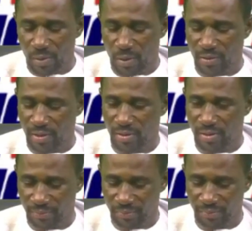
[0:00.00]
or say
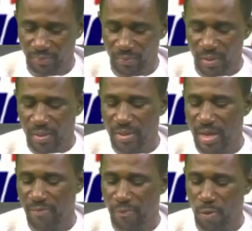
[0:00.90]

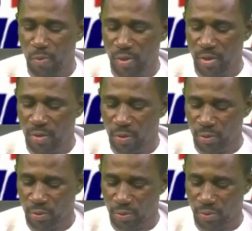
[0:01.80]
therefore we
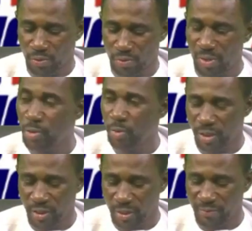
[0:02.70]
also New
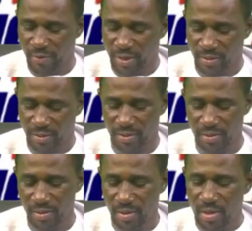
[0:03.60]
King James Version
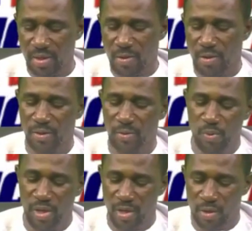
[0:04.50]
or see
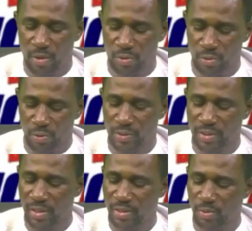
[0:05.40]
we also
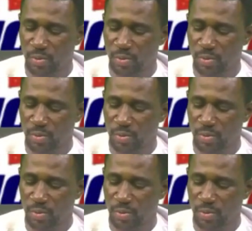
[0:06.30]
since